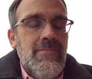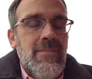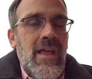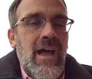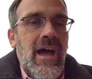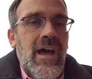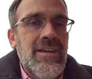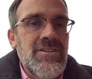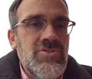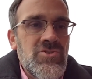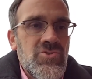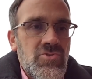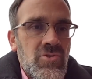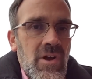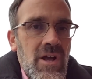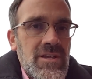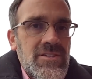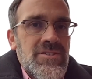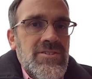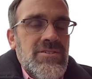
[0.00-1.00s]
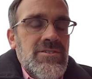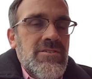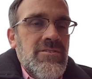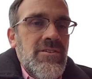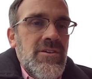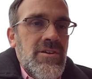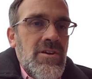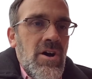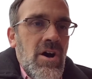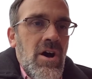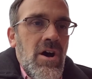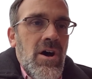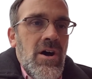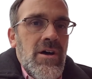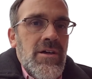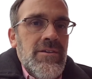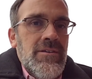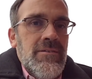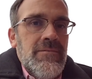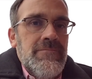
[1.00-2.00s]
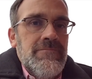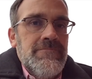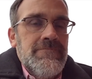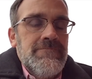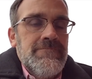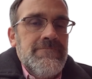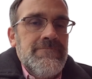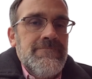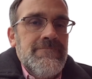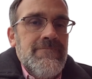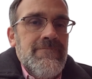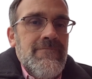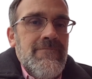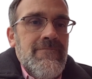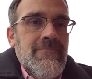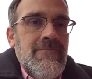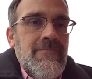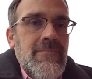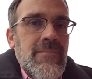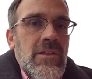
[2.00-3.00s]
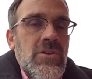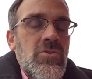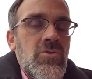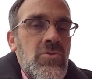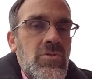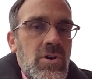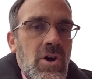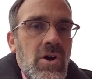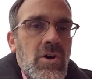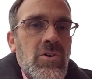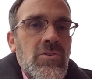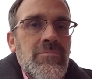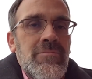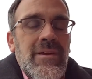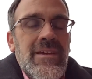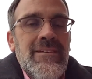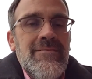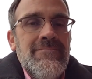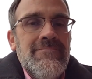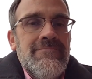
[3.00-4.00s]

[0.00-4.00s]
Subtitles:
I trust the God who called me,